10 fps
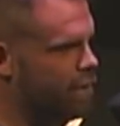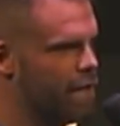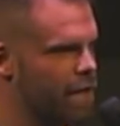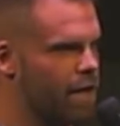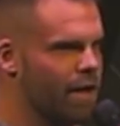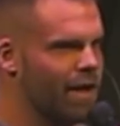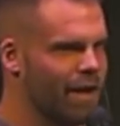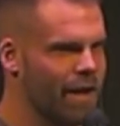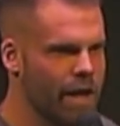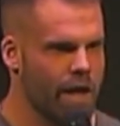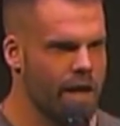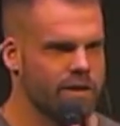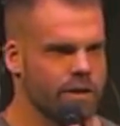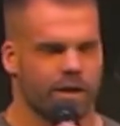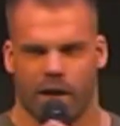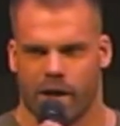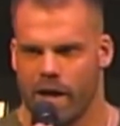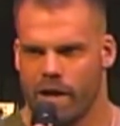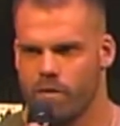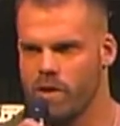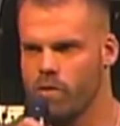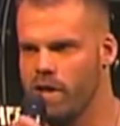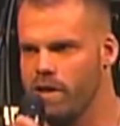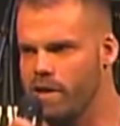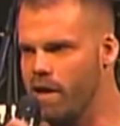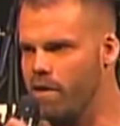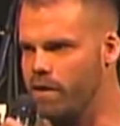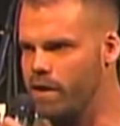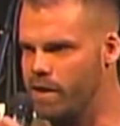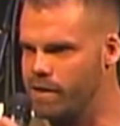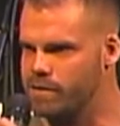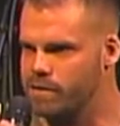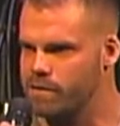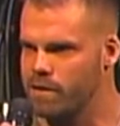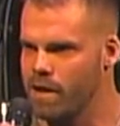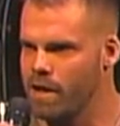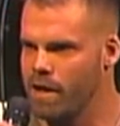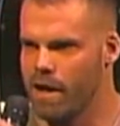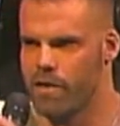it just can't even be written down. I